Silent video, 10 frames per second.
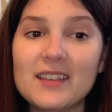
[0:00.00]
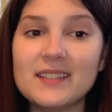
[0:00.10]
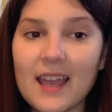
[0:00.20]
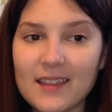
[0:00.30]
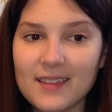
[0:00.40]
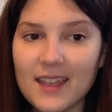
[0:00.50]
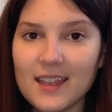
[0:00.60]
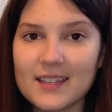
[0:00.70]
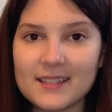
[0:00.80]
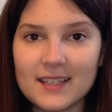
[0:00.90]
second thing
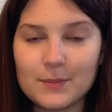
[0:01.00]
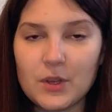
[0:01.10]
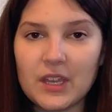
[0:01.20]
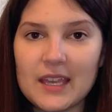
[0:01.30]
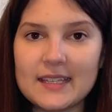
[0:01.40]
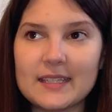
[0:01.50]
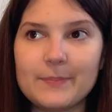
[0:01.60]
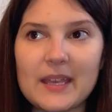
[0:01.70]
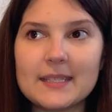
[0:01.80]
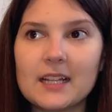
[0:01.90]
is this book is
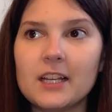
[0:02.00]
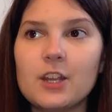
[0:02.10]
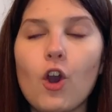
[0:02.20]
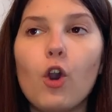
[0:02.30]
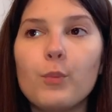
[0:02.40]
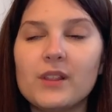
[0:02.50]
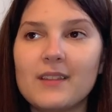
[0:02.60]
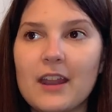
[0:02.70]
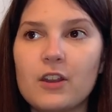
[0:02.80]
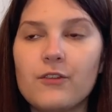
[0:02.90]
basically an open
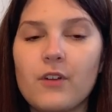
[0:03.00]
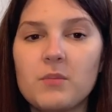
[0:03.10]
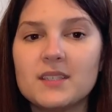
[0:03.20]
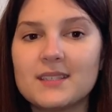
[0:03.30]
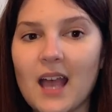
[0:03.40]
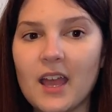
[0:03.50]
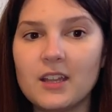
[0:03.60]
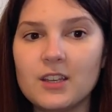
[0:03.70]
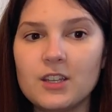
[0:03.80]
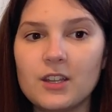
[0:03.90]
letter from a
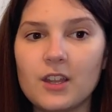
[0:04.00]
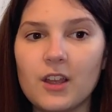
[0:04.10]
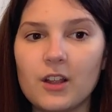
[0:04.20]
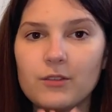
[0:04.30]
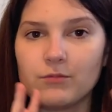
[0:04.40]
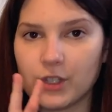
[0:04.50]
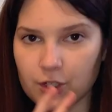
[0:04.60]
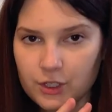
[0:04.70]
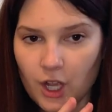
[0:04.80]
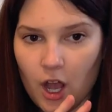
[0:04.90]
son,
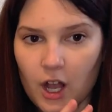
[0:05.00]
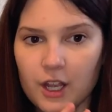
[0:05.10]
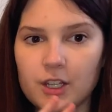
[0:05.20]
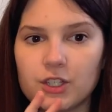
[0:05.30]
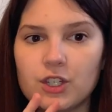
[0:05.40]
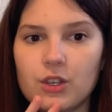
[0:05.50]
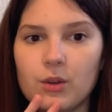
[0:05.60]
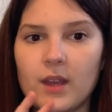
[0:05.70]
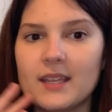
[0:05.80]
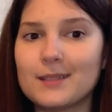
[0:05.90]
little dog,
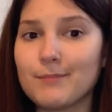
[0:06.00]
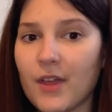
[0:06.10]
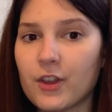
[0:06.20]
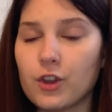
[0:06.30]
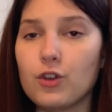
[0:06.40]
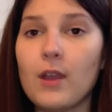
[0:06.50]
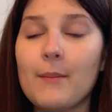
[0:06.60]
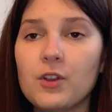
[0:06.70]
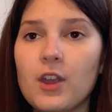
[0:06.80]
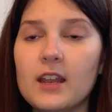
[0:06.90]
to his mother who
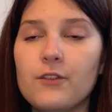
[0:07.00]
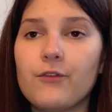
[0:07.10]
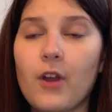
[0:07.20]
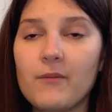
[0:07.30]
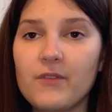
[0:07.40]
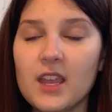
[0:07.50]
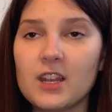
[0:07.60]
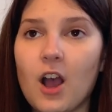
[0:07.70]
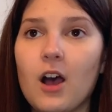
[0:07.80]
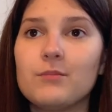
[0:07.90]
immigrated from
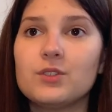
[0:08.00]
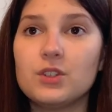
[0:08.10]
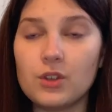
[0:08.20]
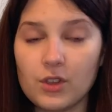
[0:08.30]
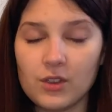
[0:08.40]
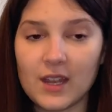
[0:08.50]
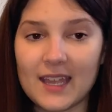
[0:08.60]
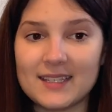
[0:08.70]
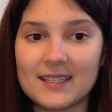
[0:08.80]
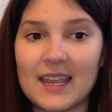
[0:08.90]
Vietnam to the
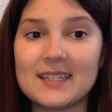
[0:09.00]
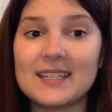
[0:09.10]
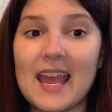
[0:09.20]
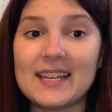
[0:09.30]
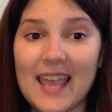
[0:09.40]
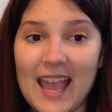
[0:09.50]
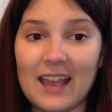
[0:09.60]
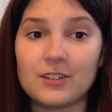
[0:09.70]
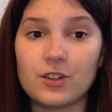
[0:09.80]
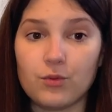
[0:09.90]
United States and
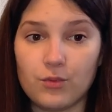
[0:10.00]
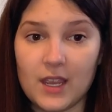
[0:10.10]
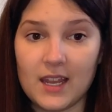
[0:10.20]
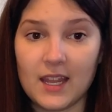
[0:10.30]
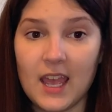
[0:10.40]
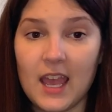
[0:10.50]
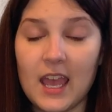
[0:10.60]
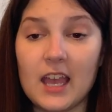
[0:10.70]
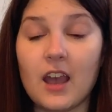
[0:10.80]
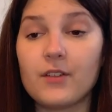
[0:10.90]
can't read.
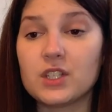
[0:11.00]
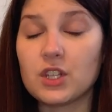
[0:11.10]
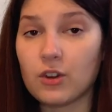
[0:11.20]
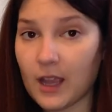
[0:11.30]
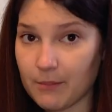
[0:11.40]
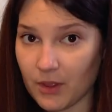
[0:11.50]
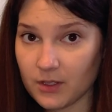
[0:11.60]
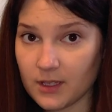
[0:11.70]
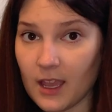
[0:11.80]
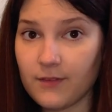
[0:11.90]
It covers the
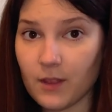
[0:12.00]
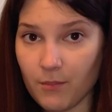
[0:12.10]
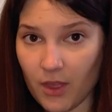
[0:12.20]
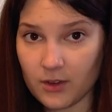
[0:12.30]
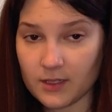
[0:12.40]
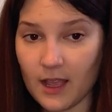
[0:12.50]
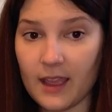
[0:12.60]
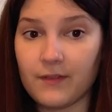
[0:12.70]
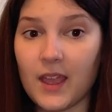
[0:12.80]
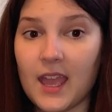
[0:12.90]
grandmother's life, the mother's
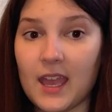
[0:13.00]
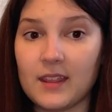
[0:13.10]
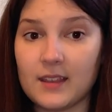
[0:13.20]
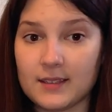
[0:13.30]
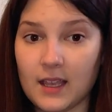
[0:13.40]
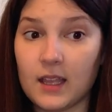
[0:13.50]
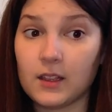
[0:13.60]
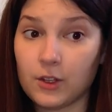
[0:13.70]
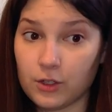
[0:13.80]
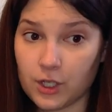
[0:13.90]
life, and the
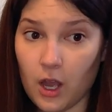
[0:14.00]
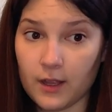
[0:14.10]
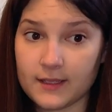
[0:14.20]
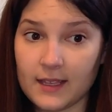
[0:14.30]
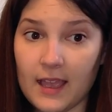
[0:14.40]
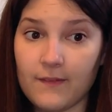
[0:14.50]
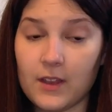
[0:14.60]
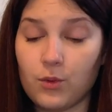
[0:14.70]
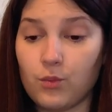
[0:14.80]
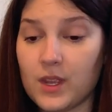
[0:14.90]
son, little dog's life.
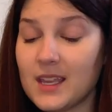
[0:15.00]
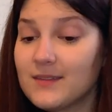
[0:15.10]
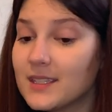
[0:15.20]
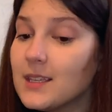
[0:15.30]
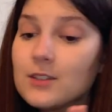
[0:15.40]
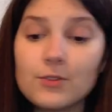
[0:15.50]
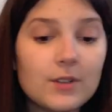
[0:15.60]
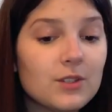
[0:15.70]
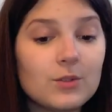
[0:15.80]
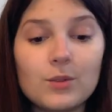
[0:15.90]
And it weaves these
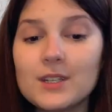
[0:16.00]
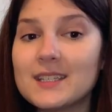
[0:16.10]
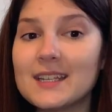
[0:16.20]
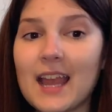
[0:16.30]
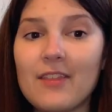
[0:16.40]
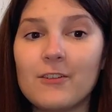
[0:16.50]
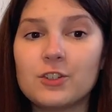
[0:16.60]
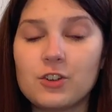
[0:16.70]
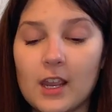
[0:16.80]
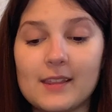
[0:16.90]
3 stories together
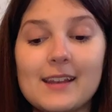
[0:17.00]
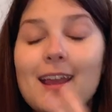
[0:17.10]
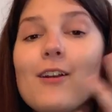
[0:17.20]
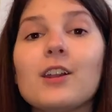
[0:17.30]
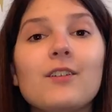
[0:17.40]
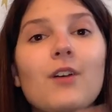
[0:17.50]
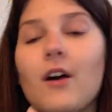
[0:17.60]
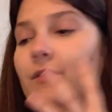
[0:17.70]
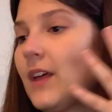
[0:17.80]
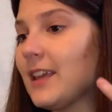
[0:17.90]
to create the narrative
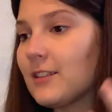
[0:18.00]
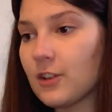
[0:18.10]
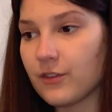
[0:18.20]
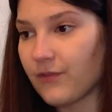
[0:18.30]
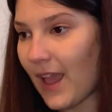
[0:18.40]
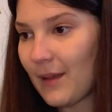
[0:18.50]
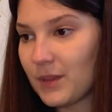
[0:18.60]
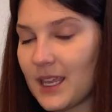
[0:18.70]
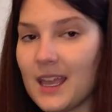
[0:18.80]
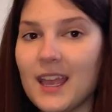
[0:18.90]
of, like, their
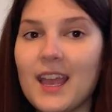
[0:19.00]
family.